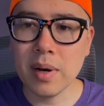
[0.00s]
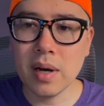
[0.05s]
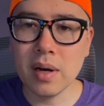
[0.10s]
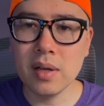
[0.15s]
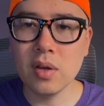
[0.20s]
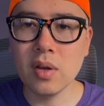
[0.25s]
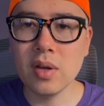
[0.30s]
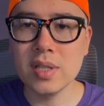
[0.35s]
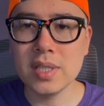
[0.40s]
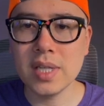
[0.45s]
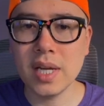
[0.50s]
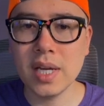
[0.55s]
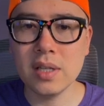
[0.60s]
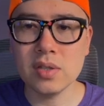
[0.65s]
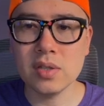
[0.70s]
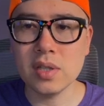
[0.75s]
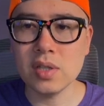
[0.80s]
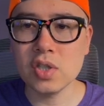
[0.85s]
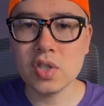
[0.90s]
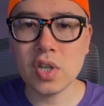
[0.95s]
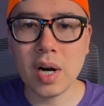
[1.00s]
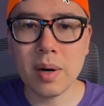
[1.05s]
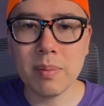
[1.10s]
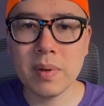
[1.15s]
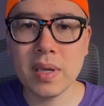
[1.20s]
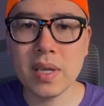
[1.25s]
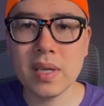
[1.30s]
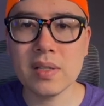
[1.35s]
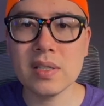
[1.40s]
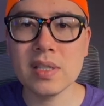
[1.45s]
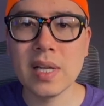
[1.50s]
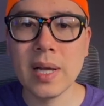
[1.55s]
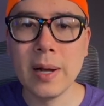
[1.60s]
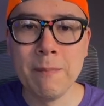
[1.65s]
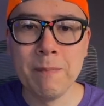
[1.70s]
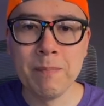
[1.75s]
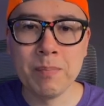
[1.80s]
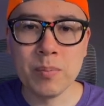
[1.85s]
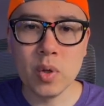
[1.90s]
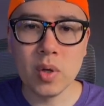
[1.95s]
you can change the sharpness.
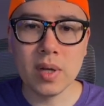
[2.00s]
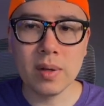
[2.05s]
You